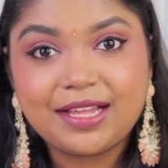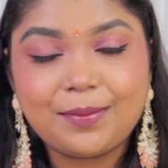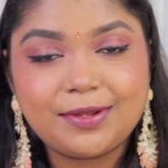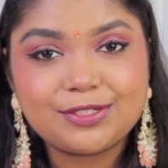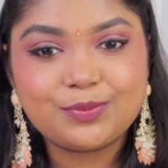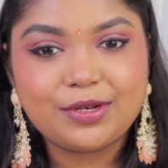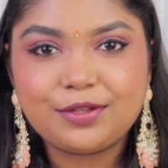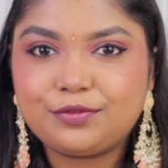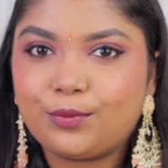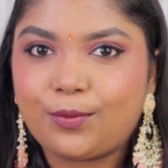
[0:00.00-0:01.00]
Comment down
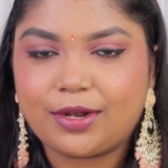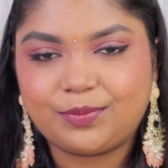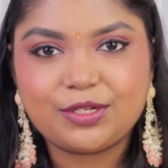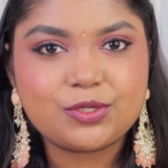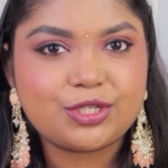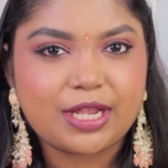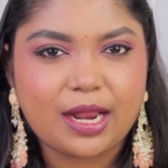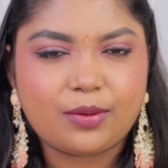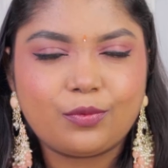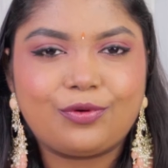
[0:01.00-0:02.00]
below if you want me to
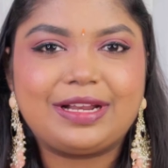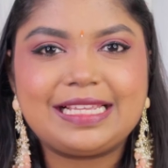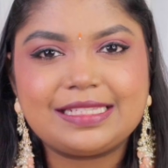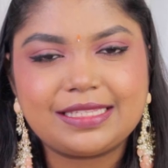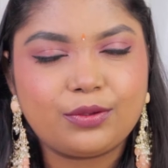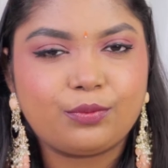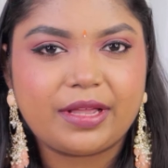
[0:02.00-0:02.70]
share more easy